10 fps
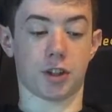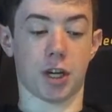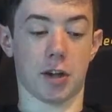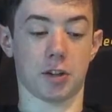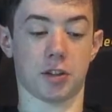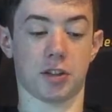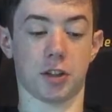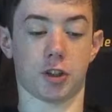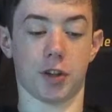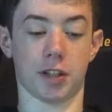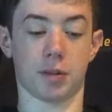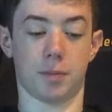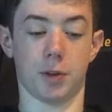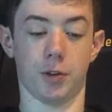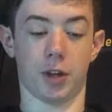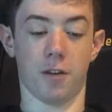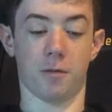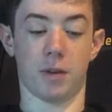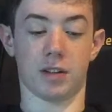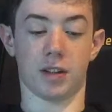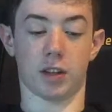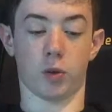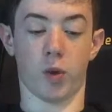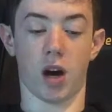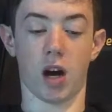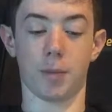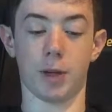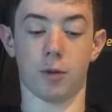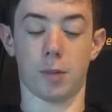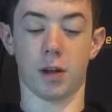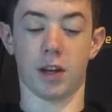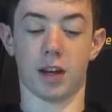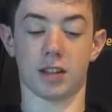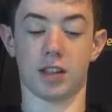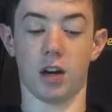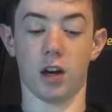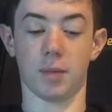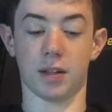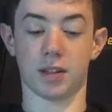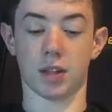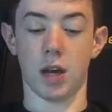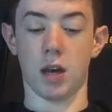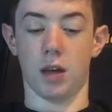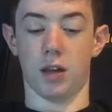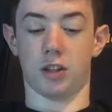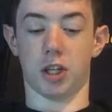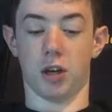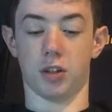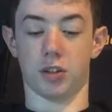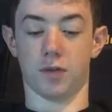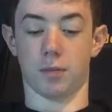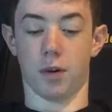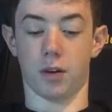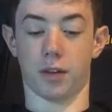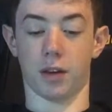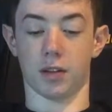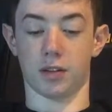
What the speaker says: Subjects challenged and centralized imperial governments, like the Wahhabi rebellion against the Ottomans, the challenge of the